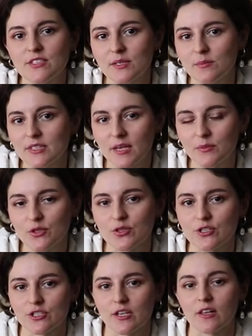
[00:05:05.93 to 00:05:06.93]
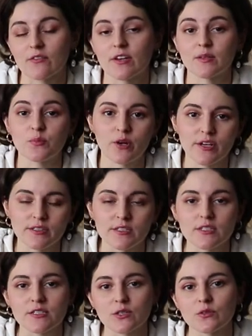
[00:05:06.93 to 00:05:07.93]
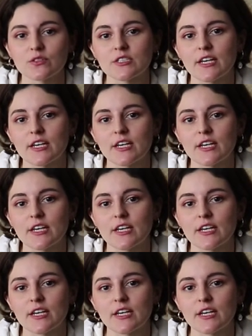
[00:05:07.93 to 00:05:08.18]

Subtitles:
Give some time to yourself and practice